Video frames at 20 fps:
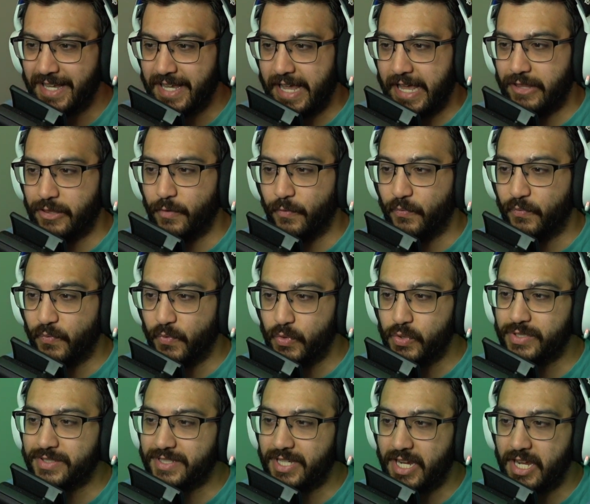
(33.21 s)
and the
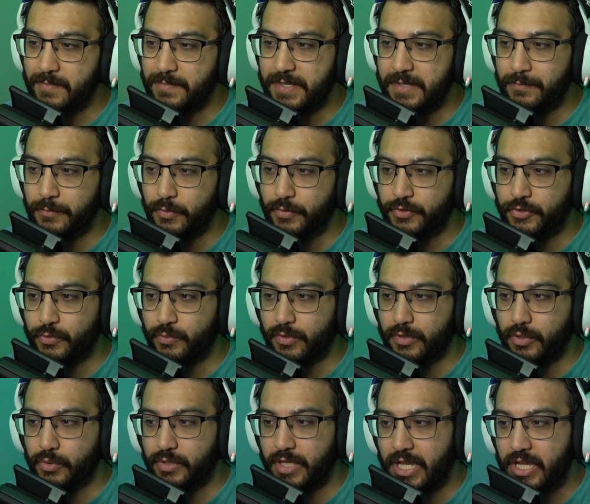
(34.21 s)
first time he moves to a
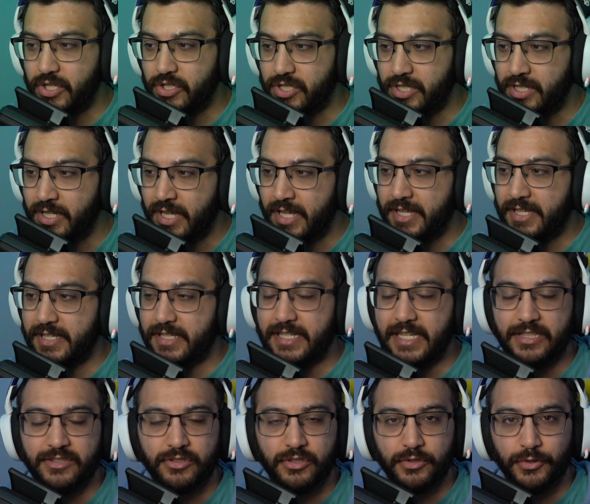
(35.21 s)
location, he
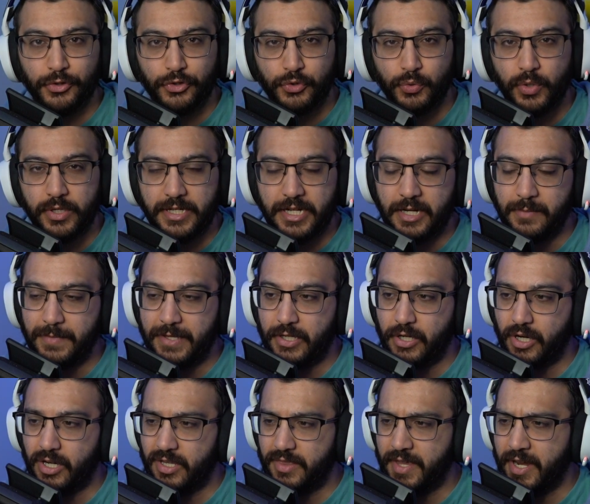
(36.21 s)
gets to destroy an enemy
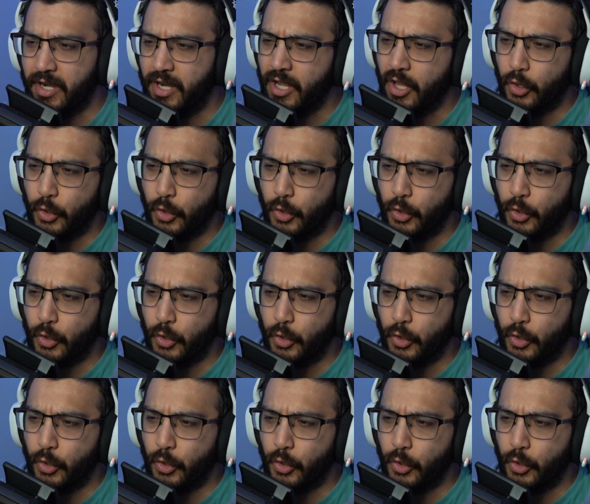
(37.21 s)
card there.